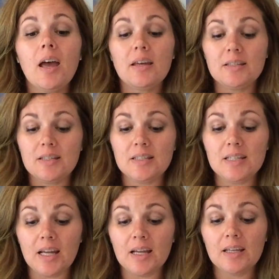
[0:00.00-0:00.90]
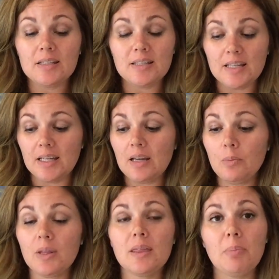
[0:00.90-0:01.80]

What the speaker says: sticking with the